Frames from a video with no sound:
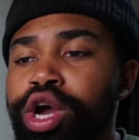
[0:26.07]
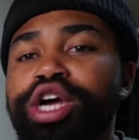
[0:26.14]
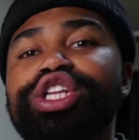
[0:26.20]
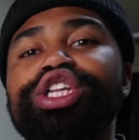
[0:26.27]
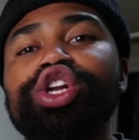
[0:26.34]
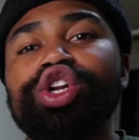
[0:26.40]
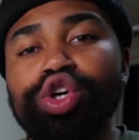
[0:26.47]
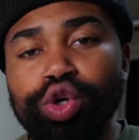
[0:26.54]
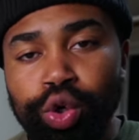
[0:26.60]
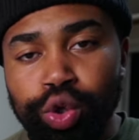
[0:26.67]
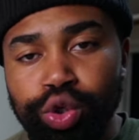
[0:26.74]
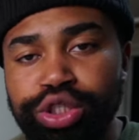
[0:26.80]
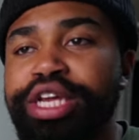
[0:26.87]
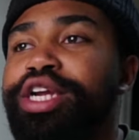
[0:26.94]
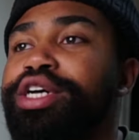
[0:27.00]
the
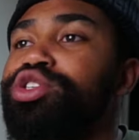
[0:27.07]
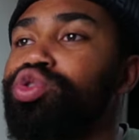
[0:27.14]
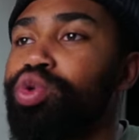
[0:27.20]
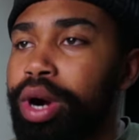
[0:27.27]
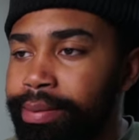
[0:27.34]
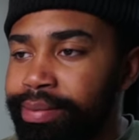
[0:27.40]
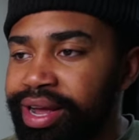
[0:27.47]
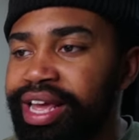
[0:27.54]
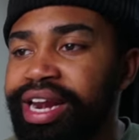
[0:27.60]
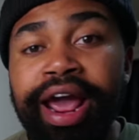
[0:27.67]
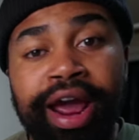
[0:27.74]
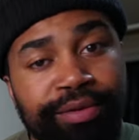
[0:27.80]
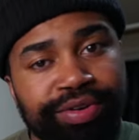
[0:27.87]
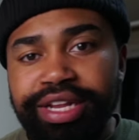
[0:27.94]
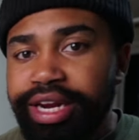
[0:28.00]
news and the drama and
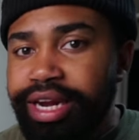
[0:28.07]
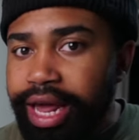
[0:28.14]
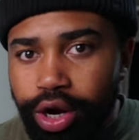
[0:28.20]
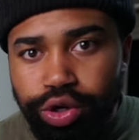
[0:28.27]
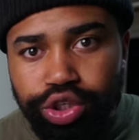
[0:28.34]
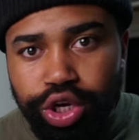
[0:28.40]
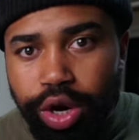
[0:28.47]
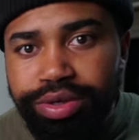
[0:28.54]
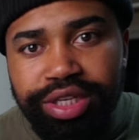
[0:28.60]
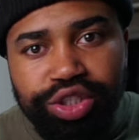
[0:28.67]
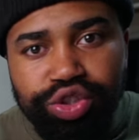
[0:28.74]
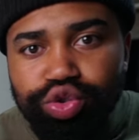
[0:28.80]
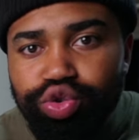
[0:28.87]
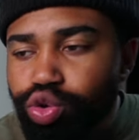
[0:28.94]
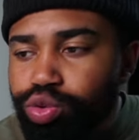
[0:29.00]
everything that goes on with these
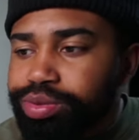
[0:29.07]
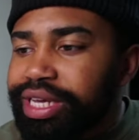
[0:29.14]
groups.